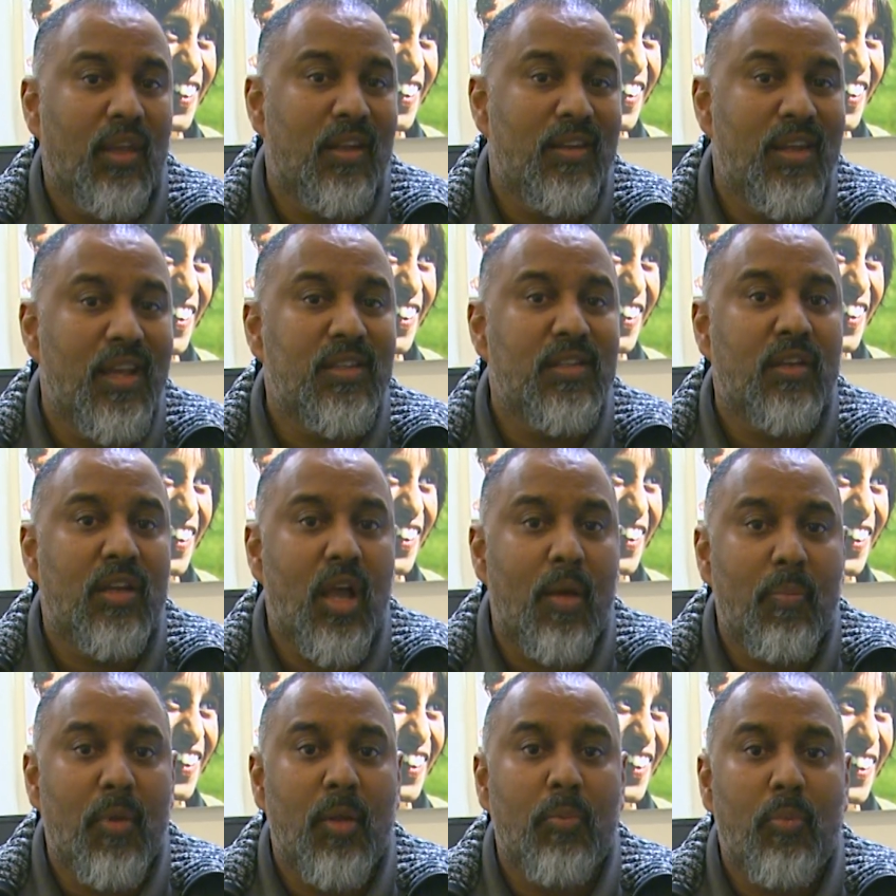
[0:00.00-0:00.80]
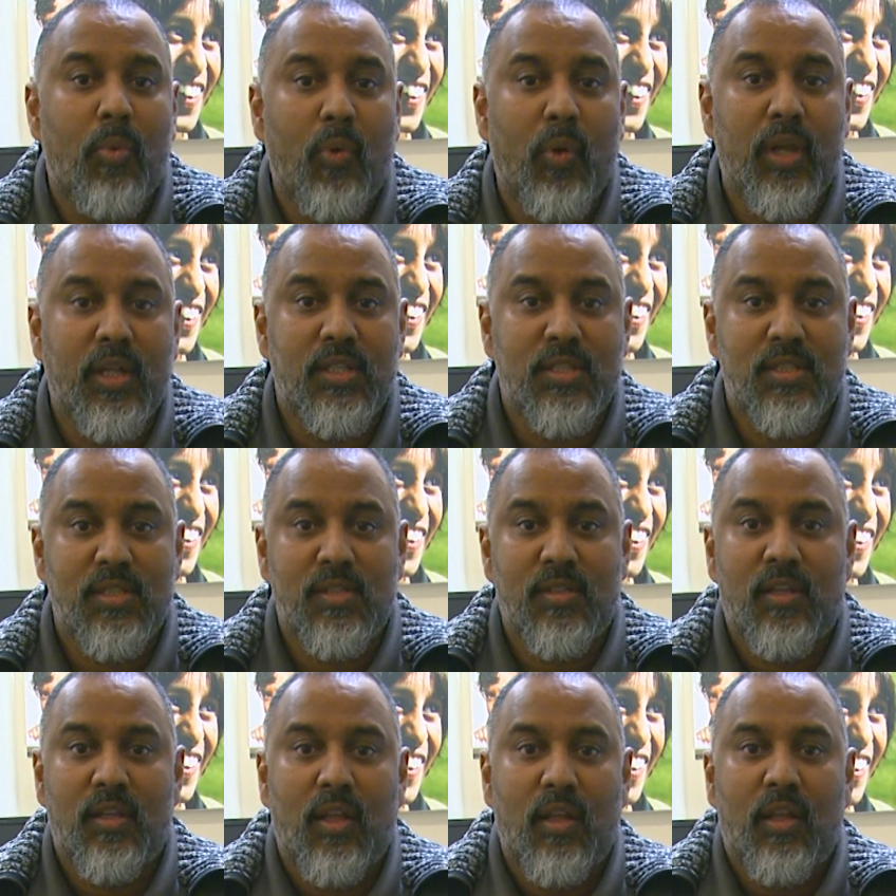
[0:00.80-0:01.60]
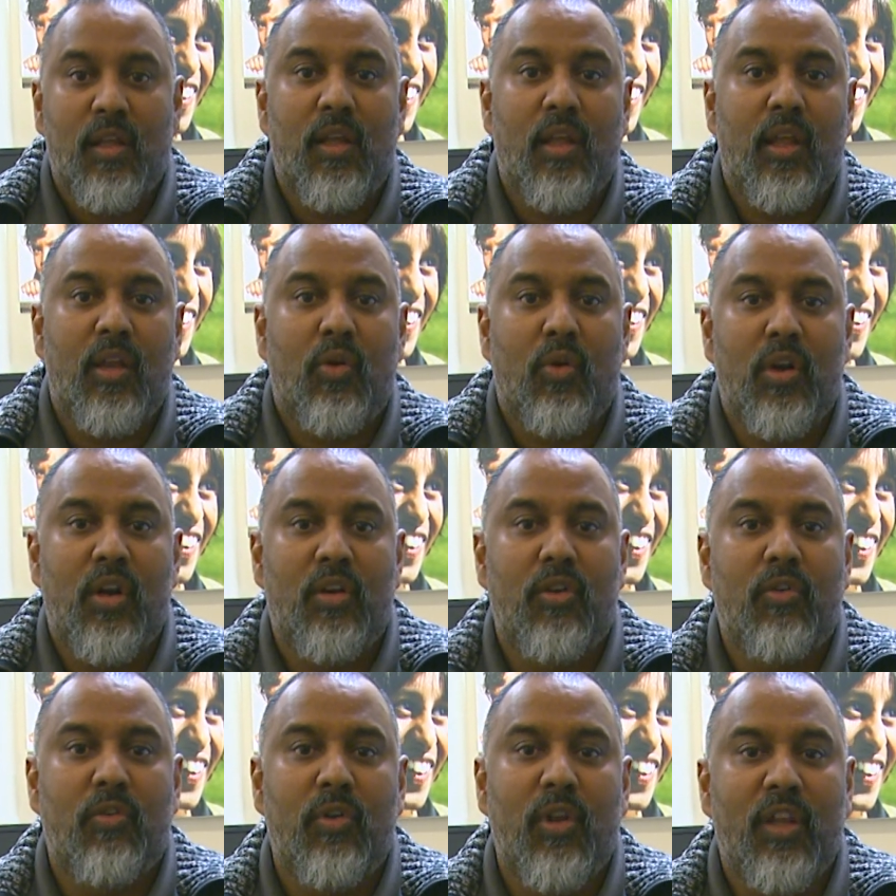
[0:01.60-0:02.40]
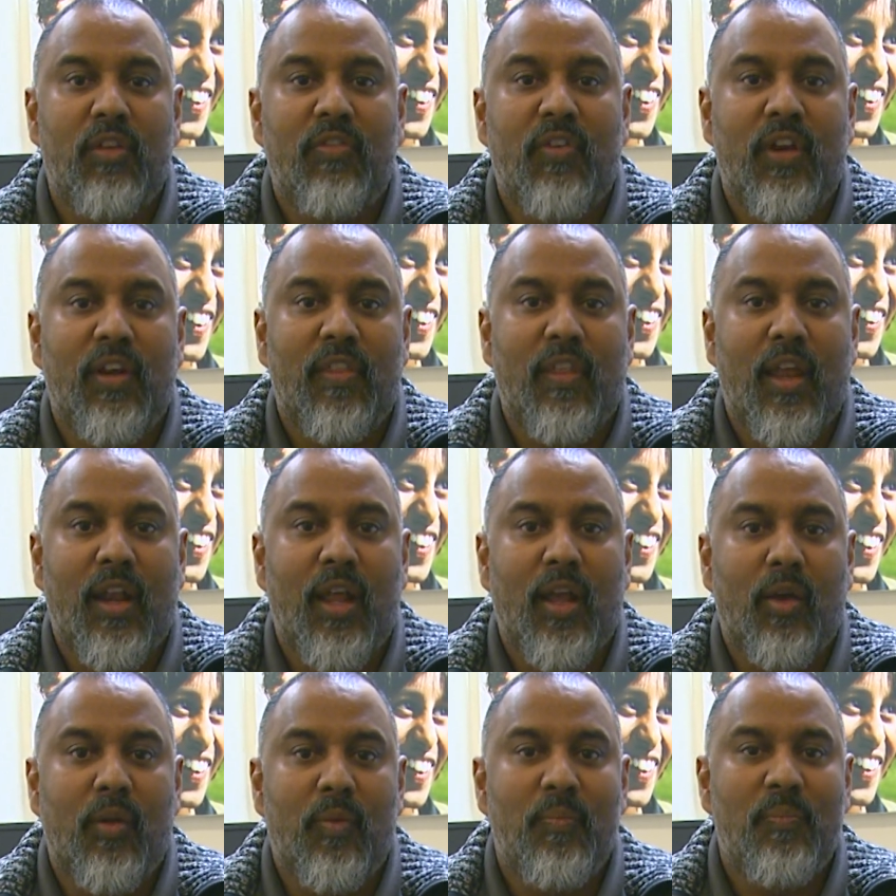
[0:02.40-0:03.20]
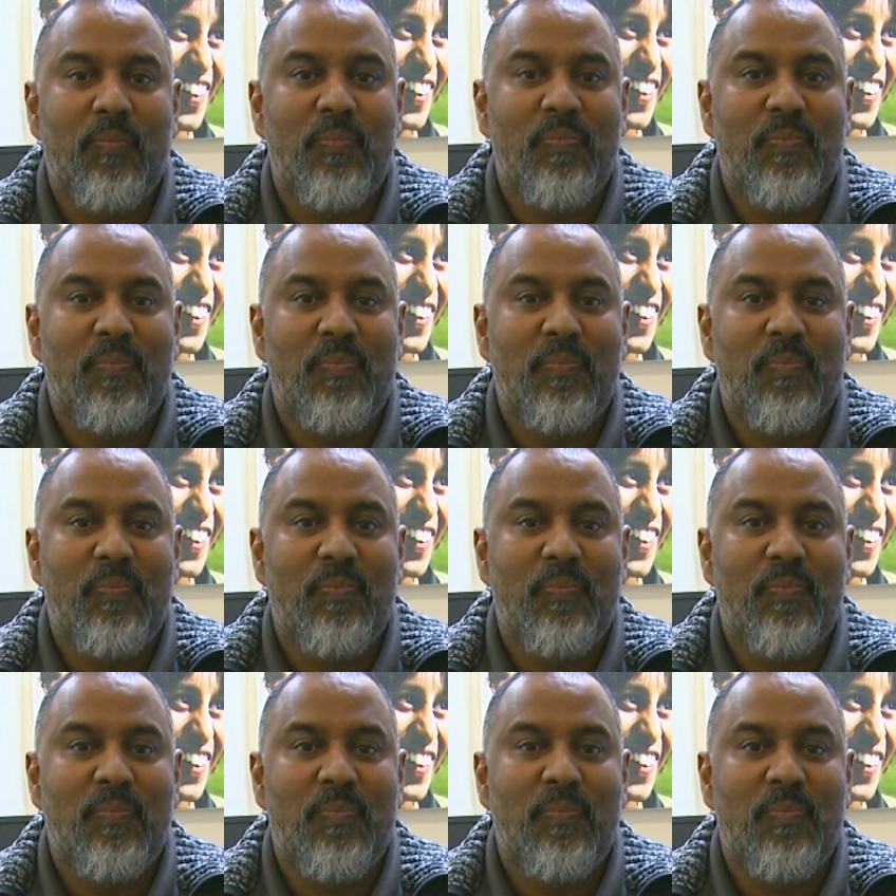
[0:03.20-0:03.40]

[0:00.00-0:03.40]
It takes a couple of points in order to really figure that out.